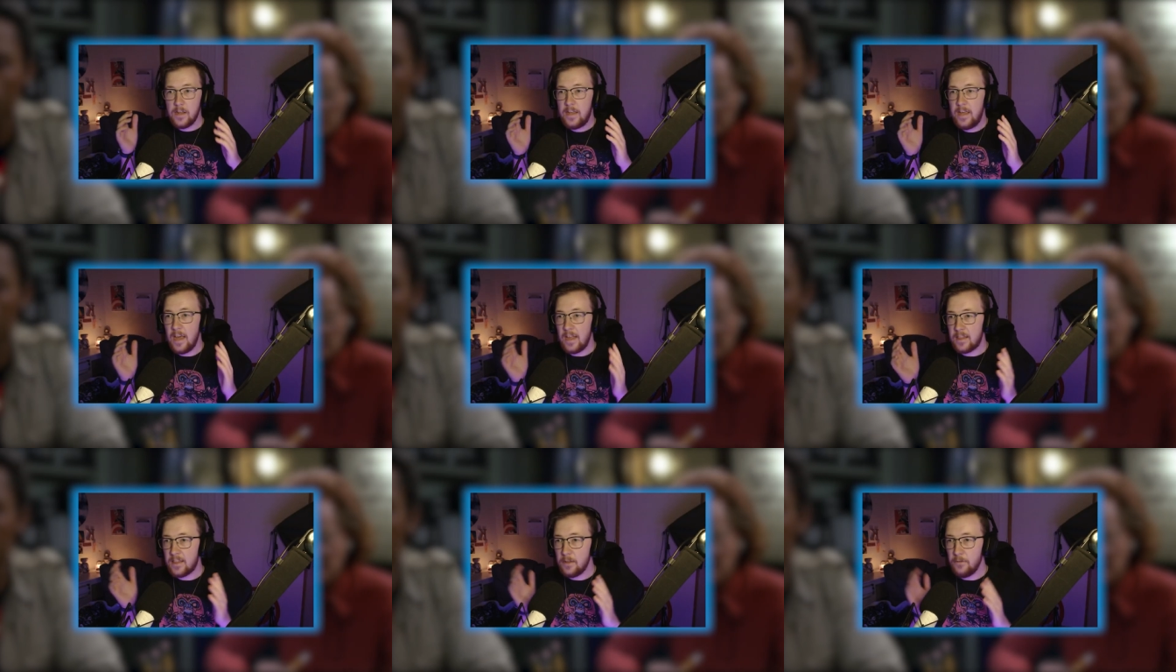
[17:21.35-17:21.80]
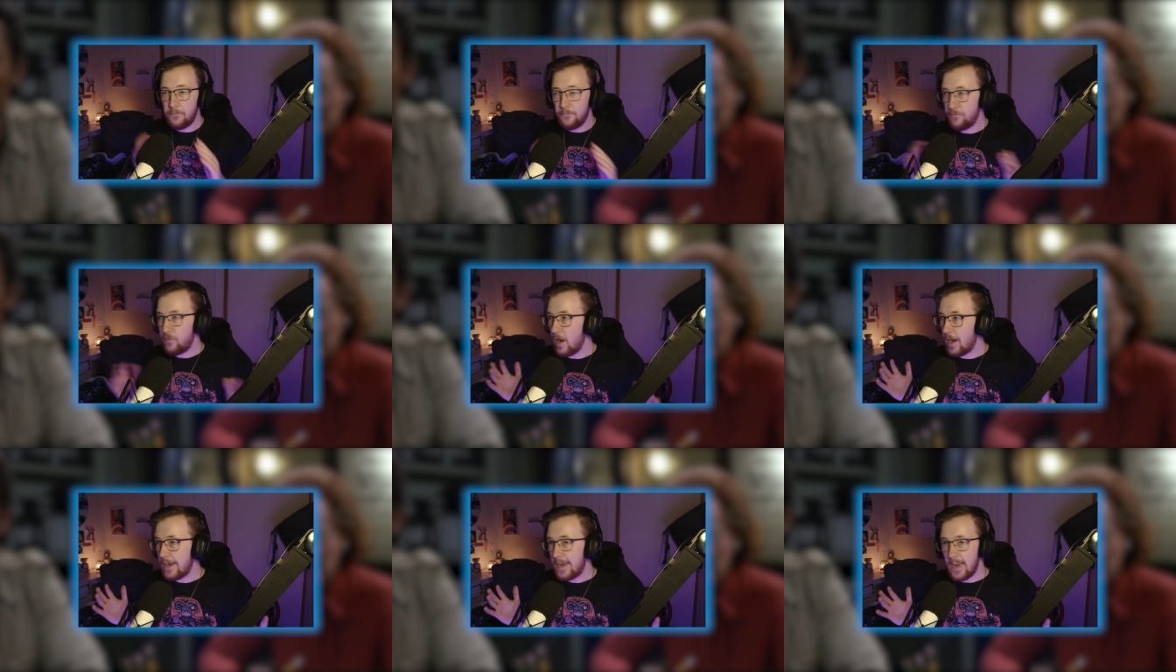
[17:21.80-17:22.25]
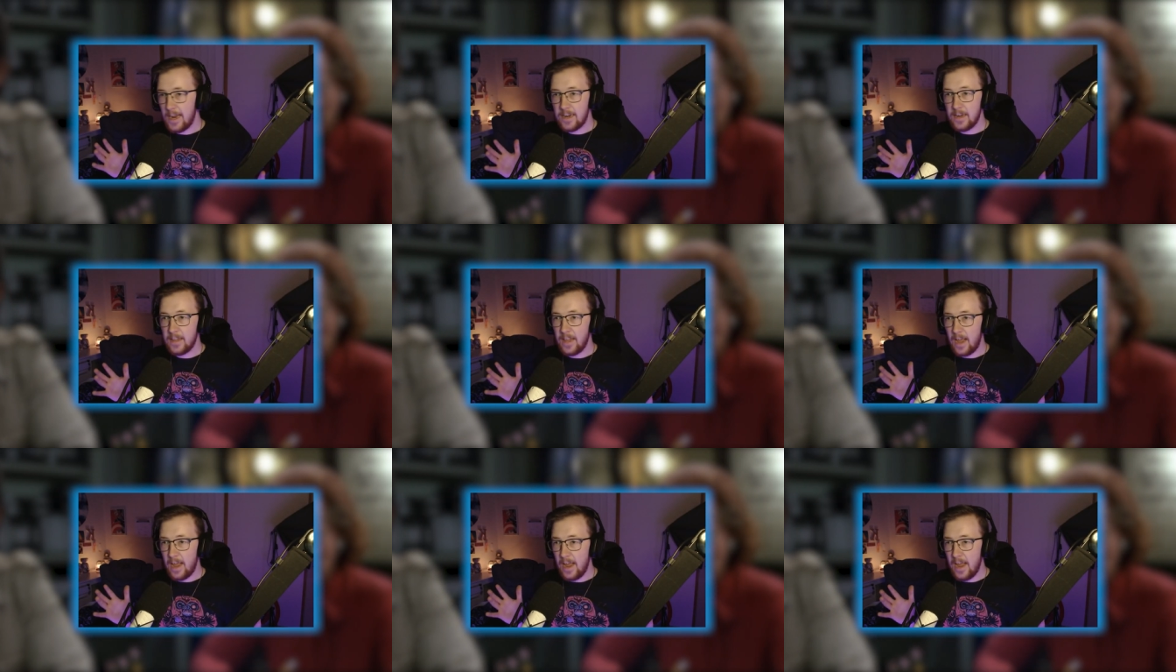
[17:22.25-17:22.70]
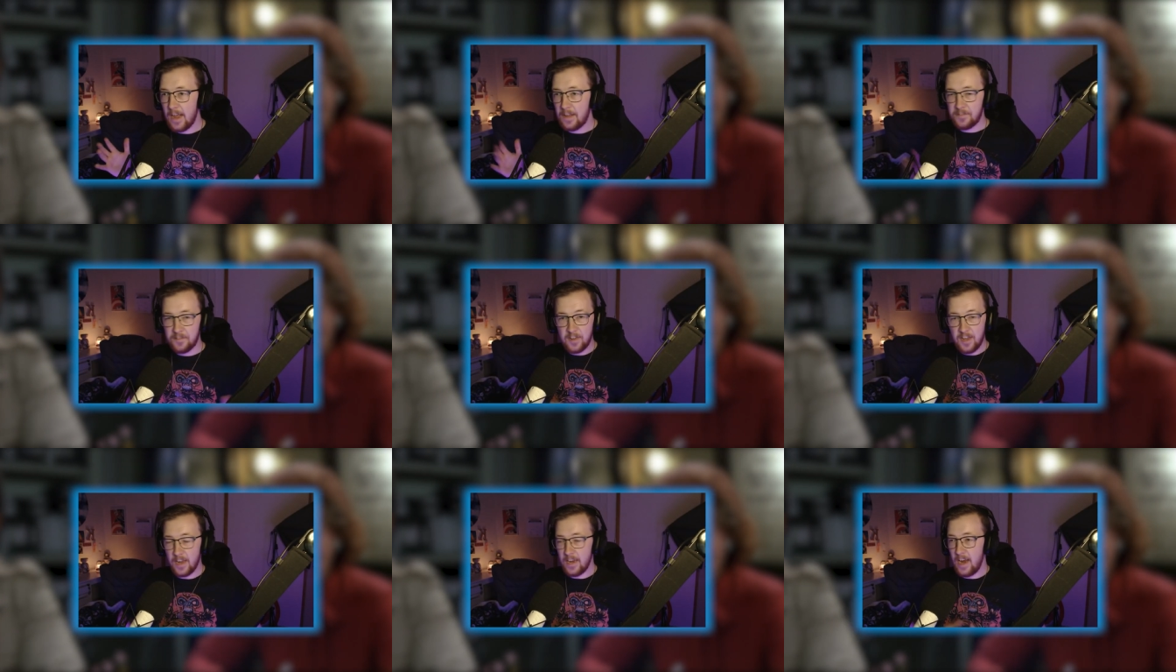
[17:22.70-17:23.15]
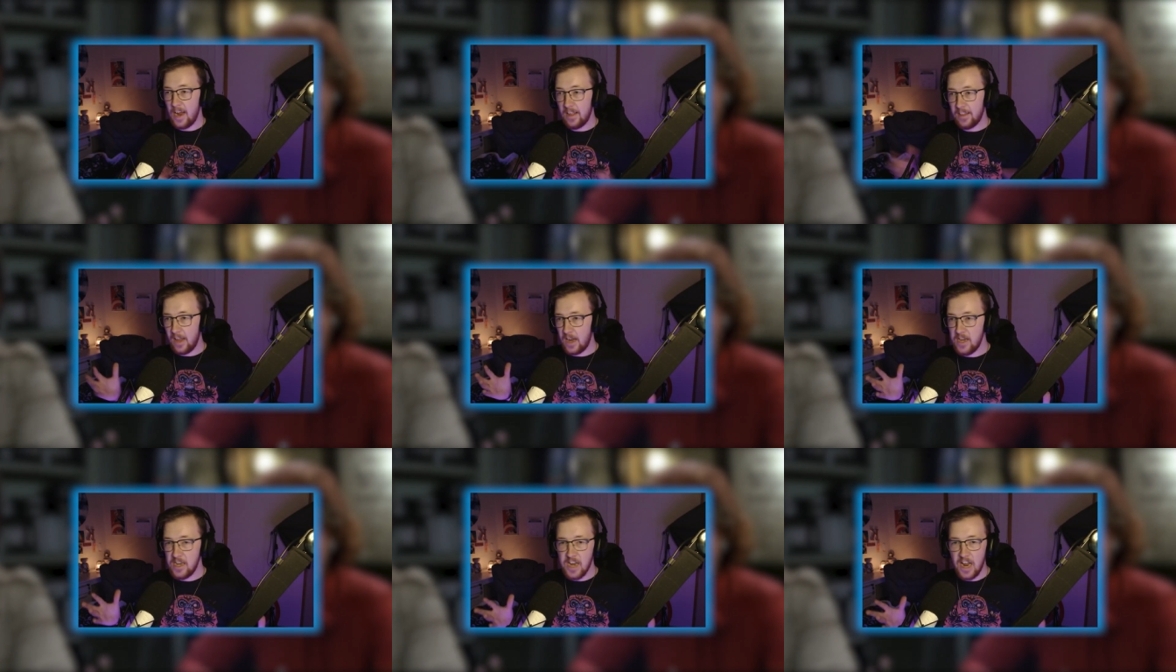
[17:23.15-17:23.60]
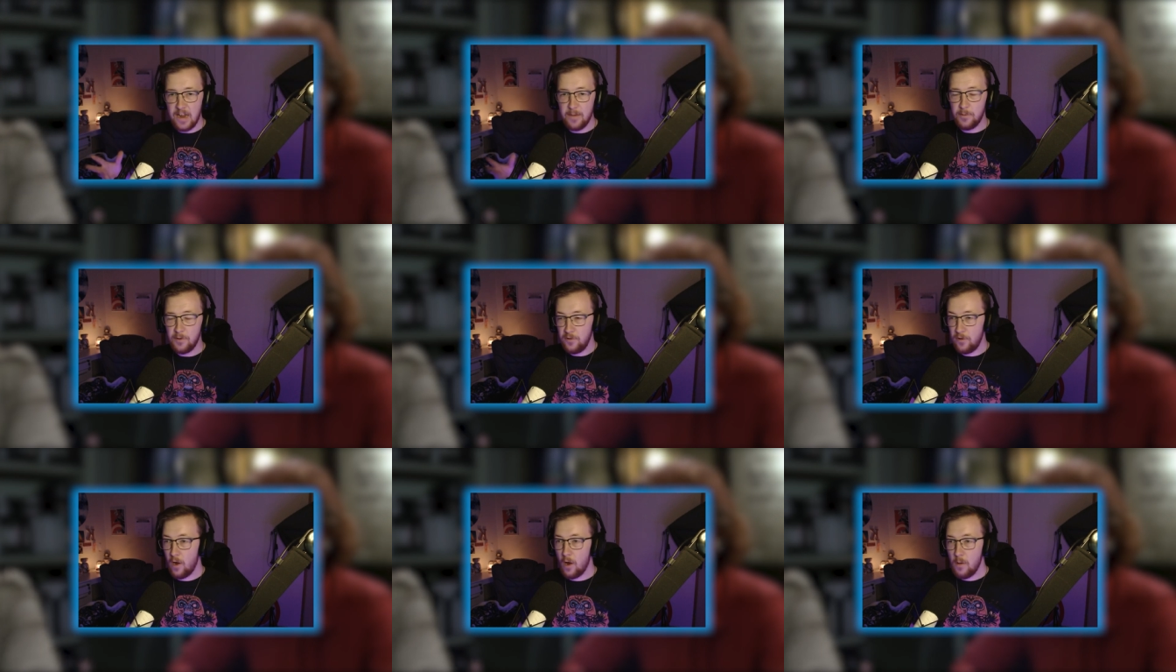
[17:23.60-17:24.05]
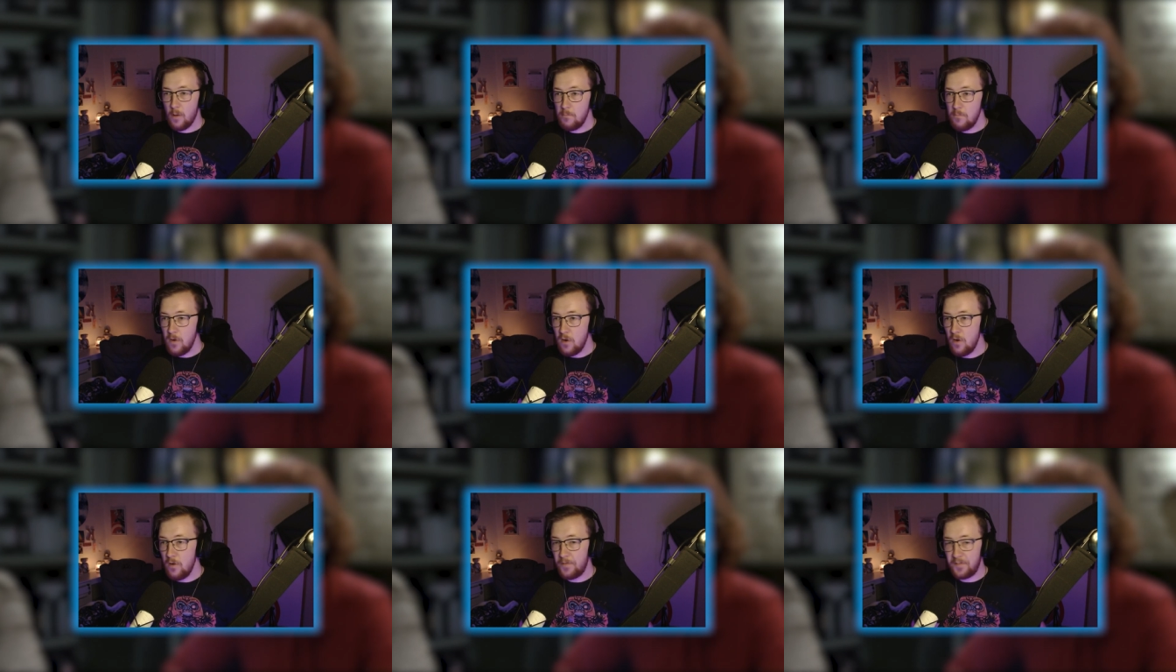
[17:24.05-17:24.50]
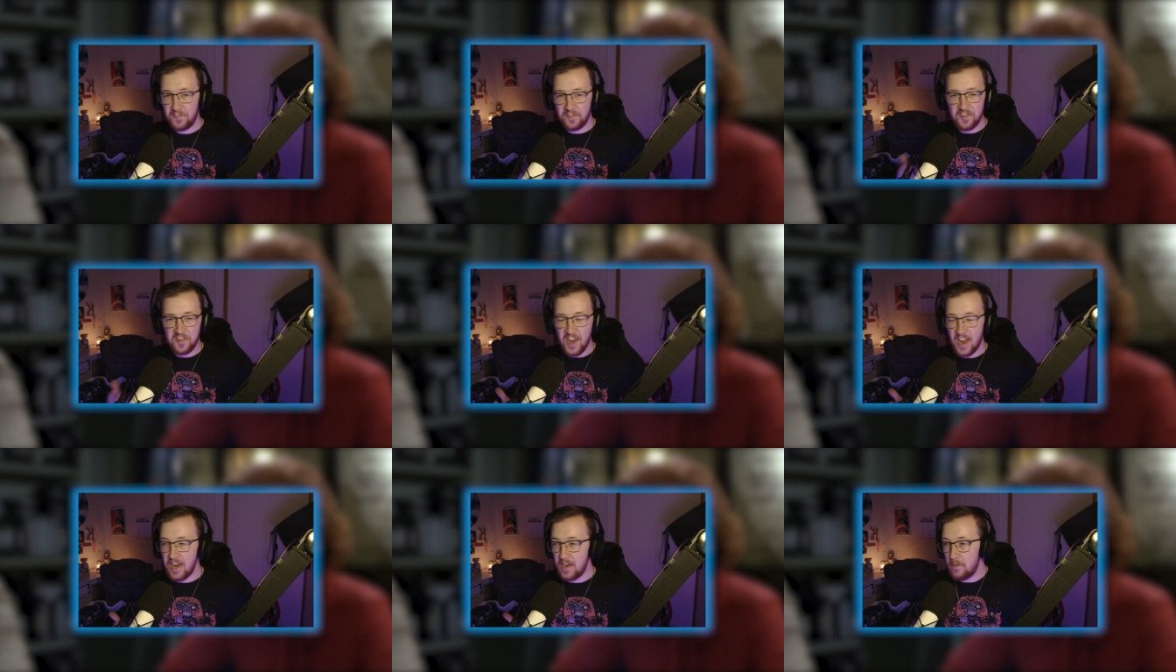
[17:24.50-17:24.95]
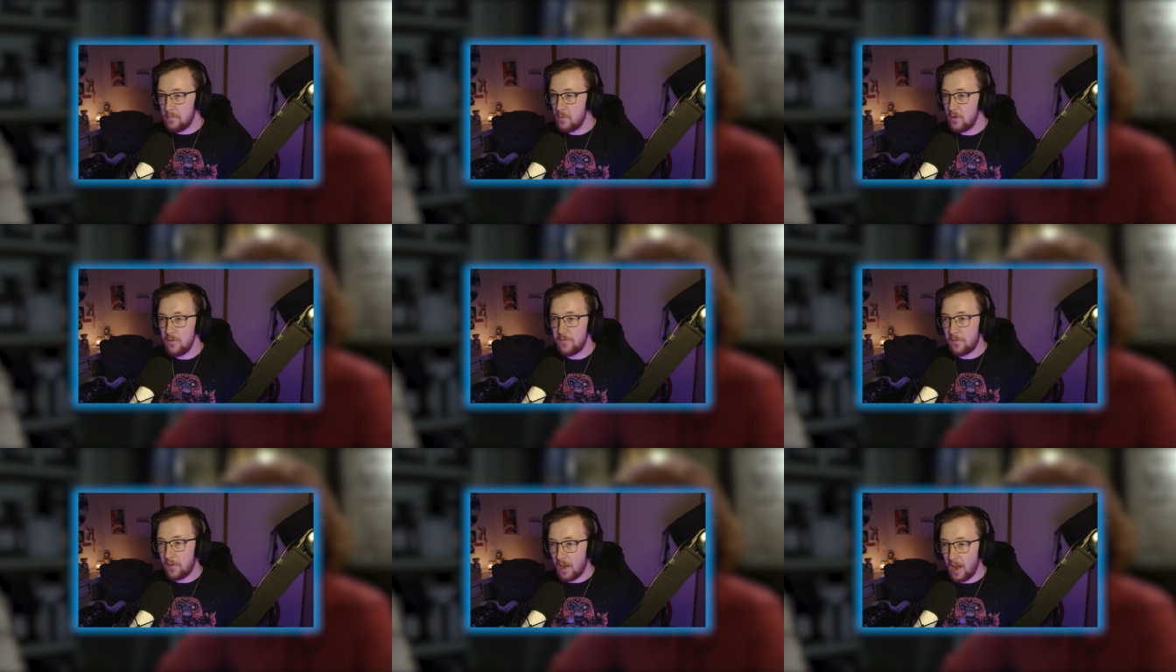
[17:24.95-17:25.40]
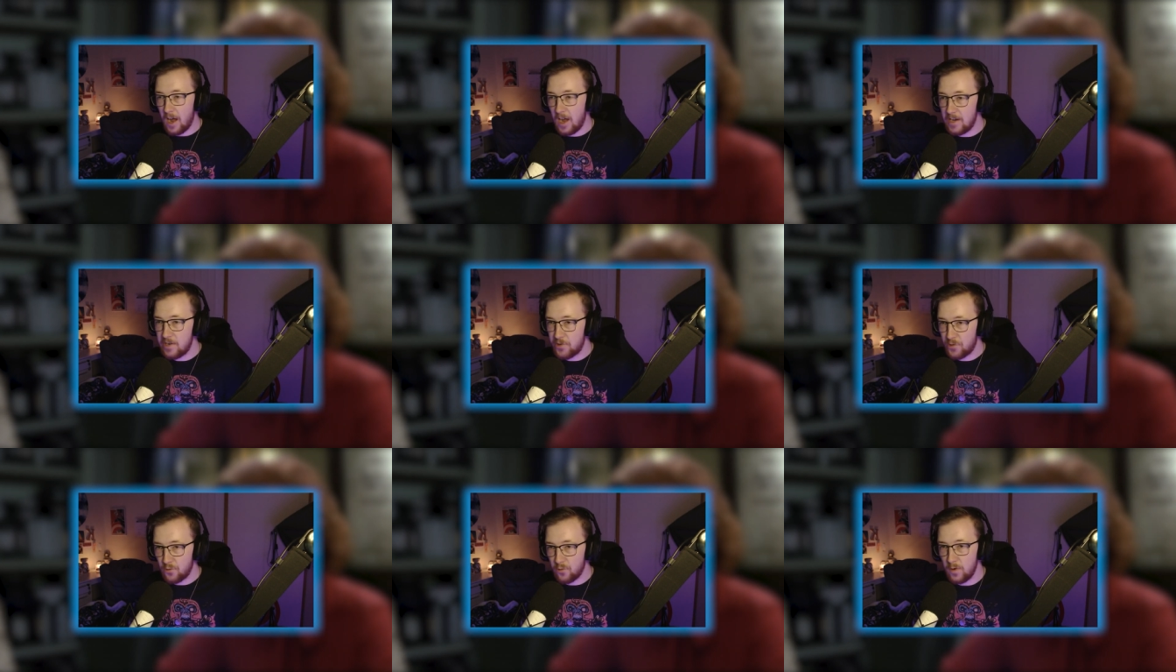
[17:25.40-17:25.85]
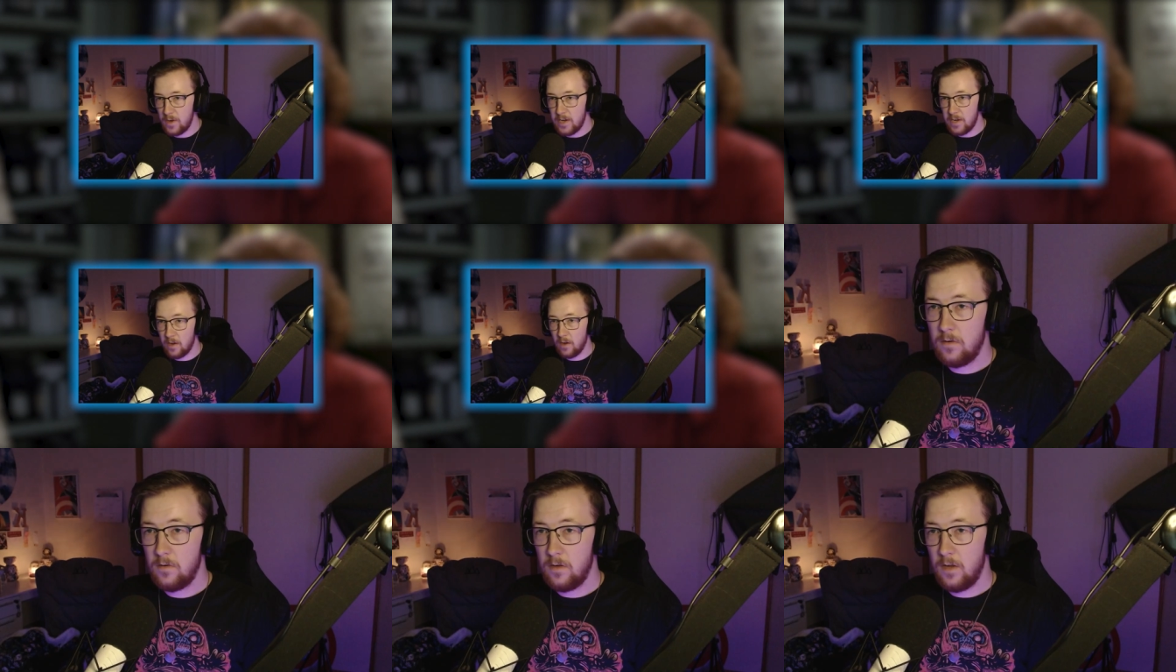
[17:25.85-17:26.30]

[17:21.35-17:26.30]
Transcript: Get the fuck out of that house. Get out of that neighborhood. Move state. Move country.